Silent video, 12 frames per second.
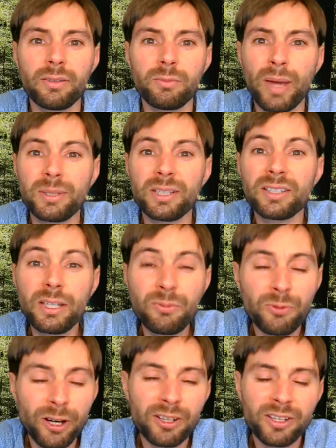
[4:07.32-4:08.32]
maybe sea
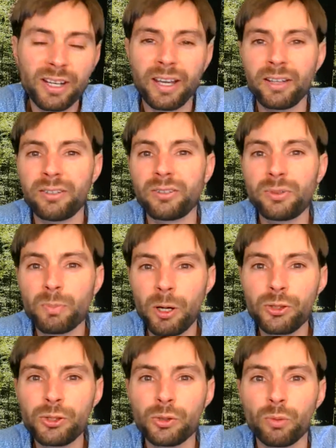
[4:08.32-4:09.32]
freight and
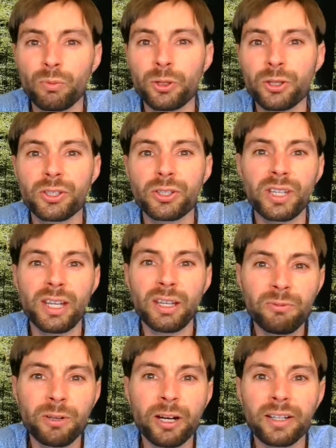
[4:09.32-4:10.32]
postal versus air
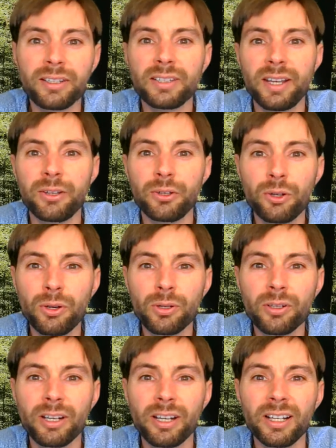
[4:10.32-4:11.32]
freight and
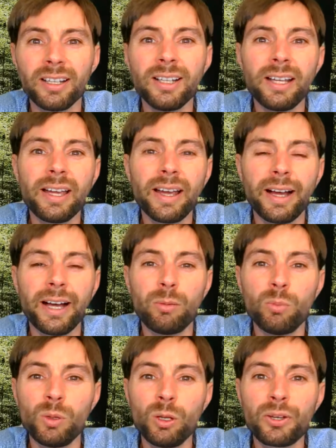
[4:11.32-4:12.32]
courier,
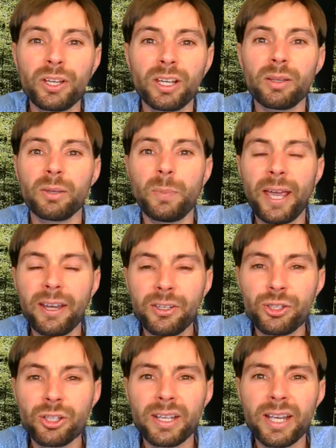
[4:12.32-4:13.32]
looking at the
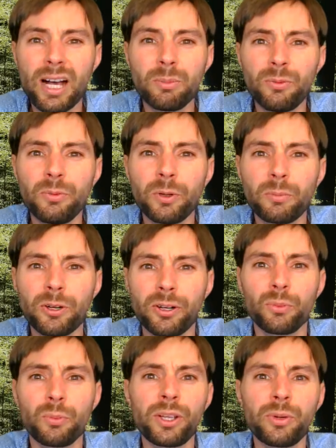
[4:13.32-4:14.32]
packaging carbon
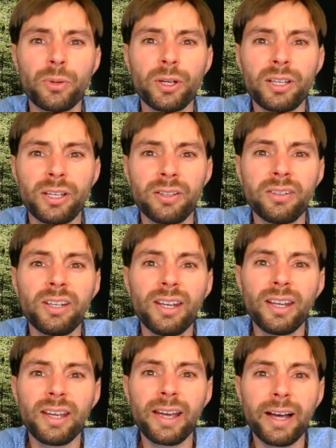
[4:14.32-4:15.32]
footprint, whether we can
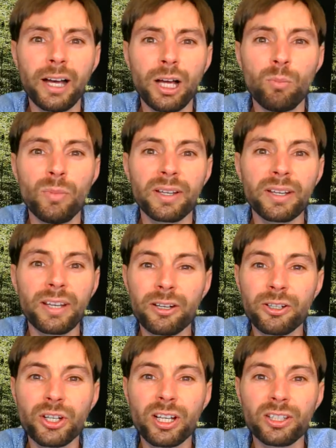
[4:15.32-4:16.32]

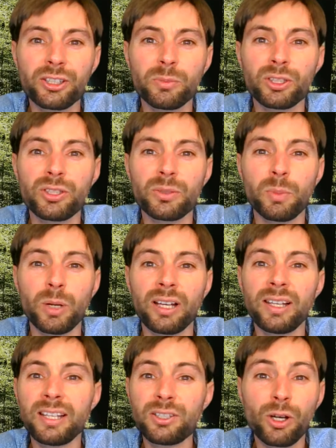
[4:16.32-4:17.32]
encourage customers to buy
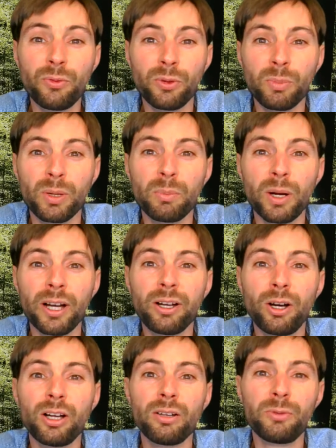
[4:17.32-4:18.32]
less often but buy
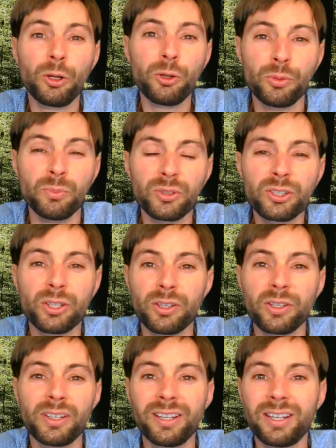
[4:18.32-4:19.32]
higher volumes so
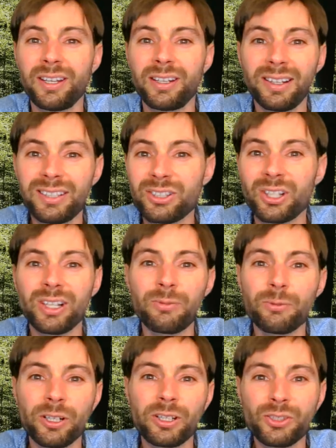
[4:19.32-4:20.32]
that they're getting less
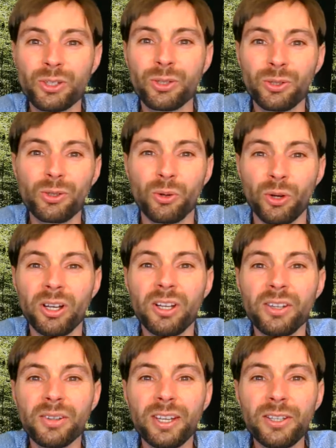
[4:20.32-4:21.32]
deliveries to the door.
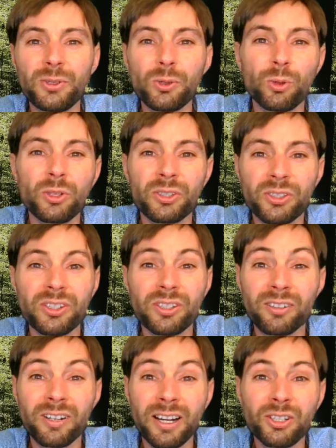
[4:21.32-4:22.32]
These are all
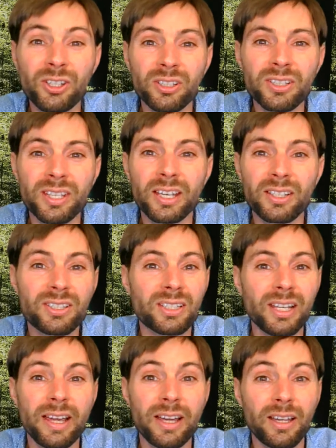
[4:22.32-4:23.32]
considerations
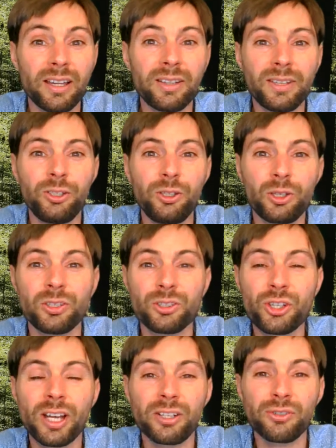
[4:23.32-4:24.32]
that you can
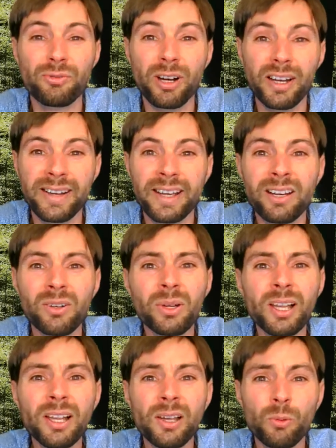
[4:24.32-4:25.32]
change right now
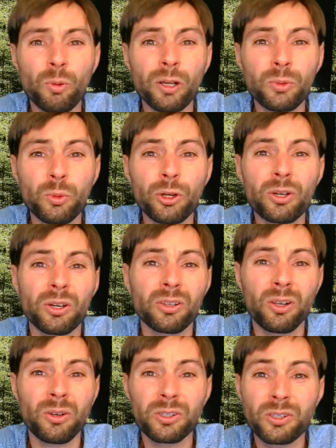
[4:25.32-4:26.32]
while you work on
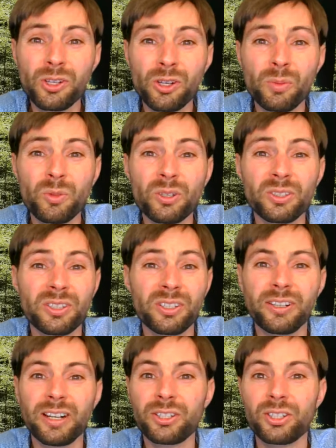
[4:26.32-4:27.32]
longer term
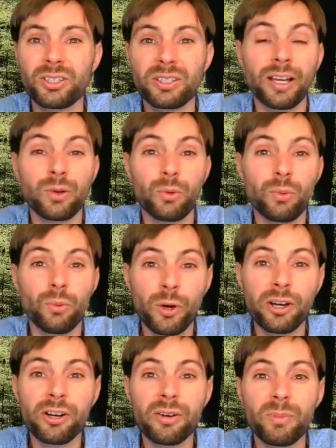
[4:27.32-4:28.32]
considerations like
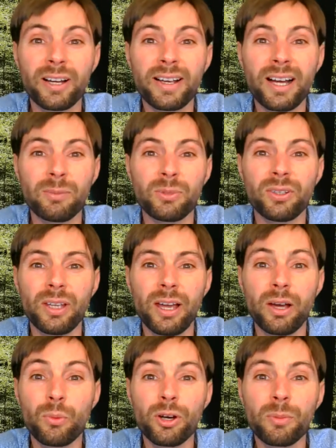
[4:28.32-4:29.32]
where are my
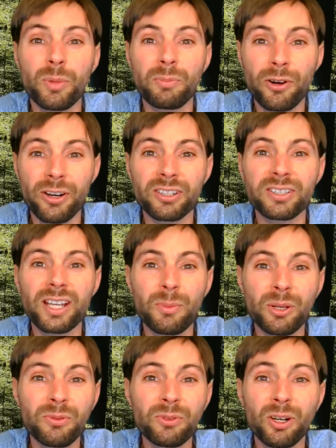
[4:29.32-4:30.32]
products
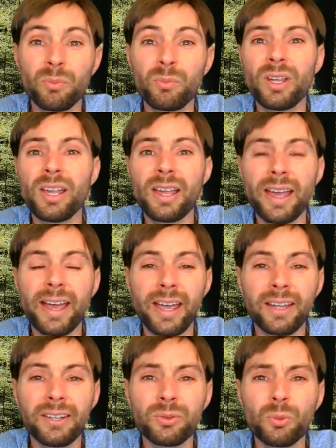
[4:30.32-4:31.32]
coming from,
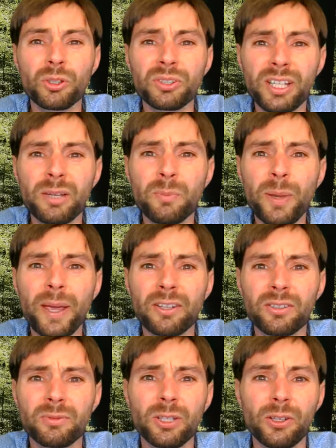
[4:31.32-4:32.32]
and what's the
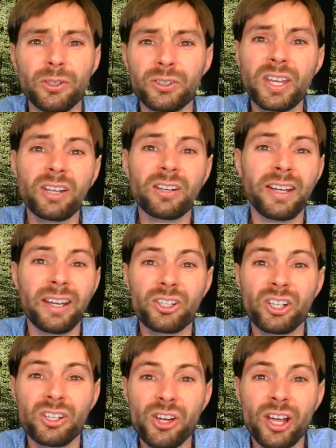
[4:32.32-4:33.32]
impact of those? Can I
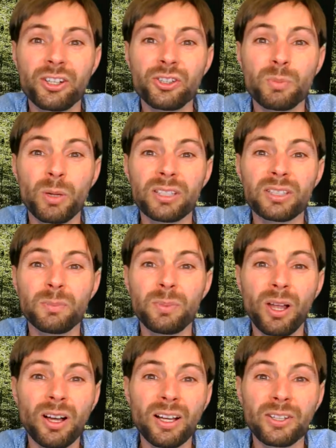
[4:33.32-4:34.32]
actually change my
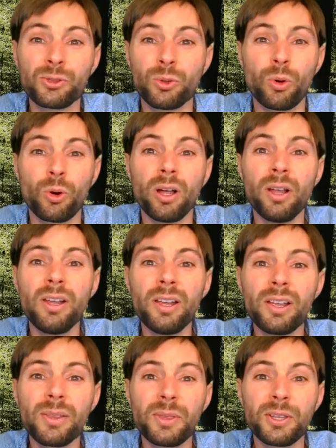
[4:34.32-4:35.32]
suppliers or
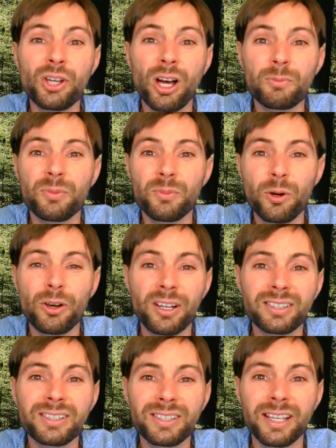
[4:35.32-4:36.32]
the types of
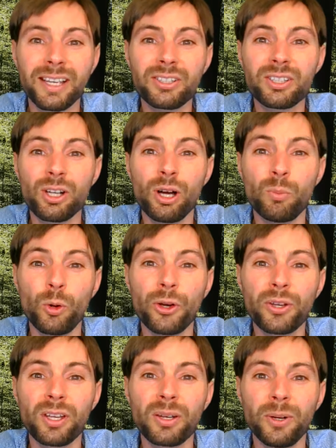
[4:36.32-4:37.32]
products that I'm
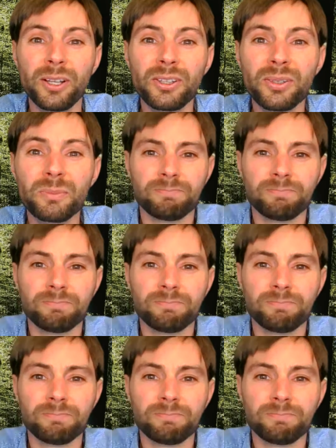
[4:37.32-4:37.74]
working with?